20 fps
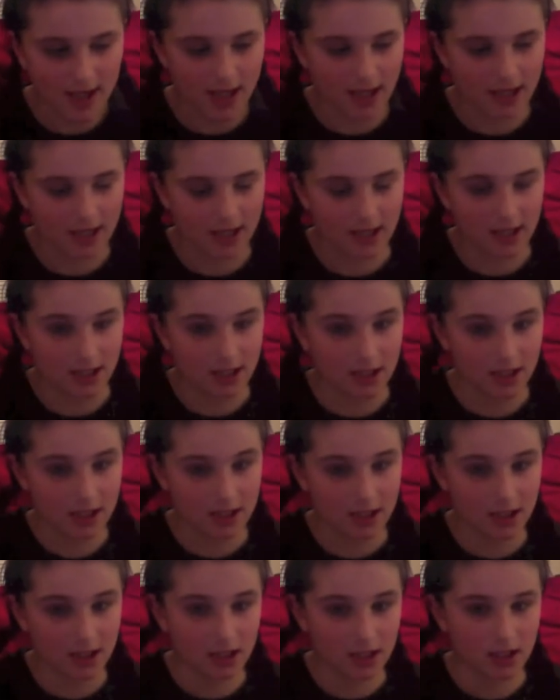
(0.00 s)
And
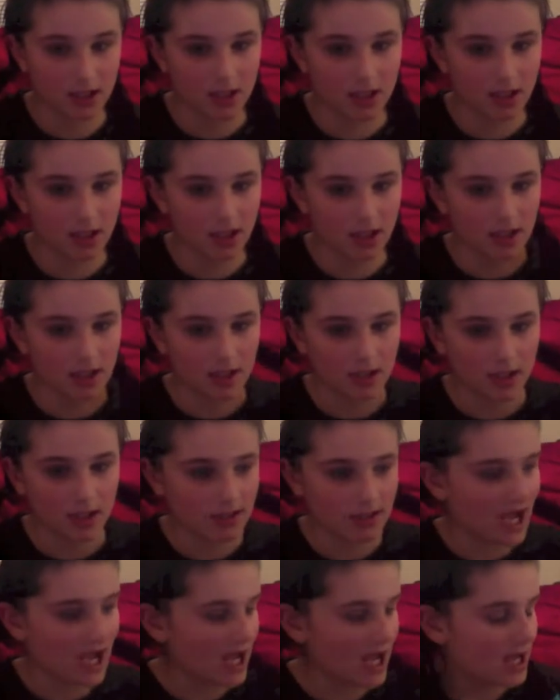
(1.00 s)

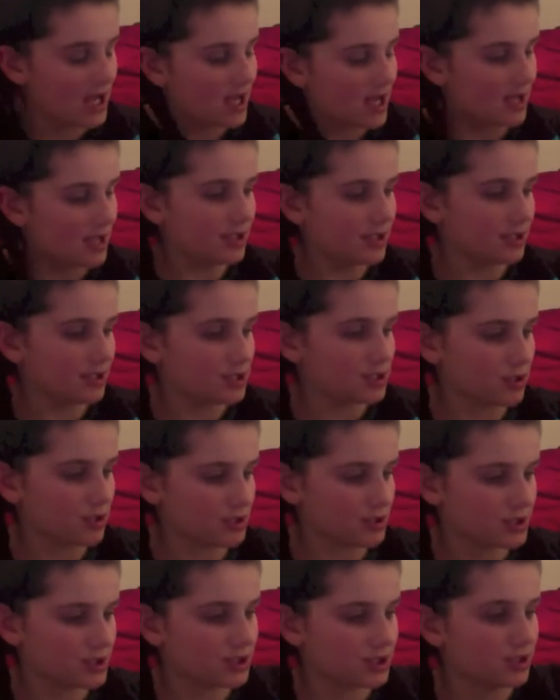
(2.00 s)
yeah, and
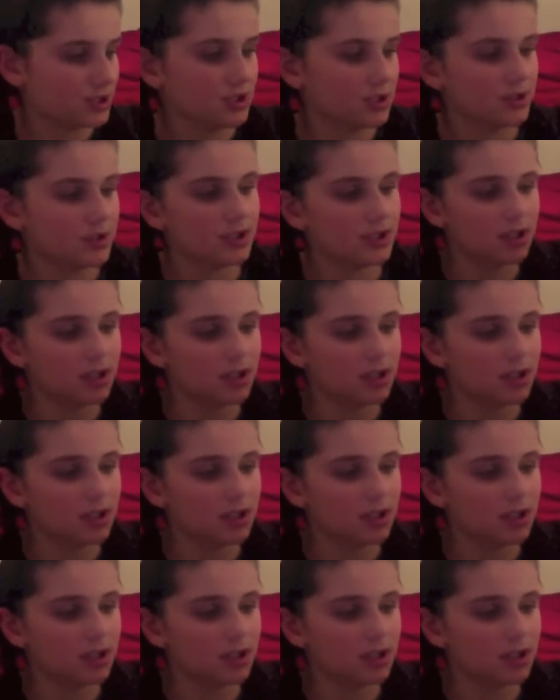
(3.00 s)
also